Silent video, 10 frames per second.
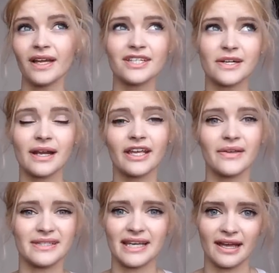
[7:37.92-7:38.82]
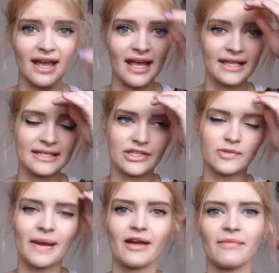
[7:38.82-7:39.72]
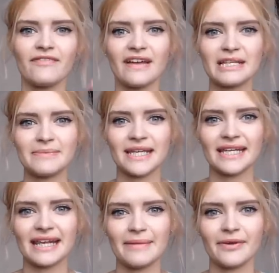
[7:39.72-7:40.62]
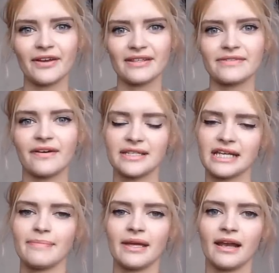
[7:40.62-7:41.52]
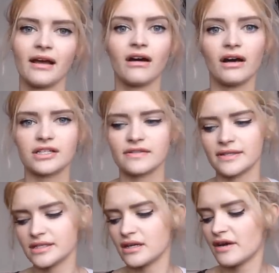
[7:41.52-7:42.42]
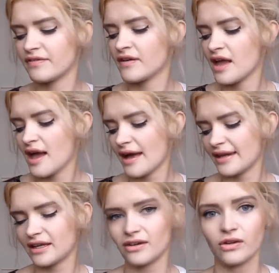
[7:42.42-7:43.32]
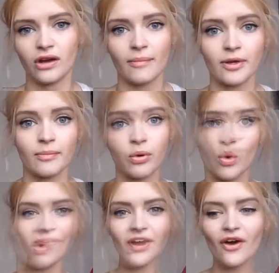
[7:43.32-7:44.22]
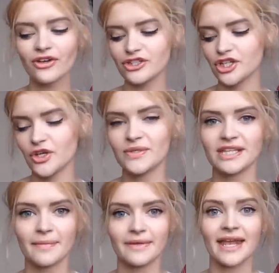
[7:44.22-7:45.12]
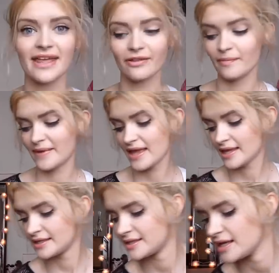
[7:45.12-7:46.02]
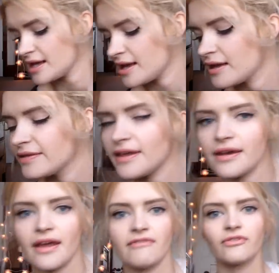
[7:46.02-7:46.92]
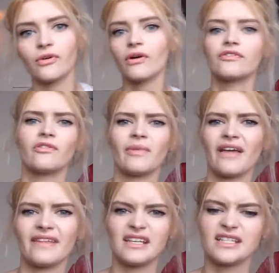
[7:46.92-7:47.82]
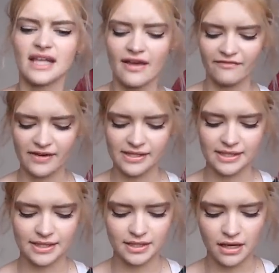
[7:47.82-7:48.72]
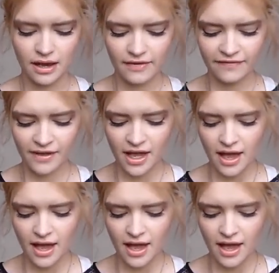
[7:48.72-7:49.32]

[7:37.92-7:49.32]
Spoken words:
I don't like using Saint-Tropez on my face particularly because I find it a bit like harsher and stuff, and it can clog up your pores. Moving on to some nail bits that I've got from like the internet and friends and stuff.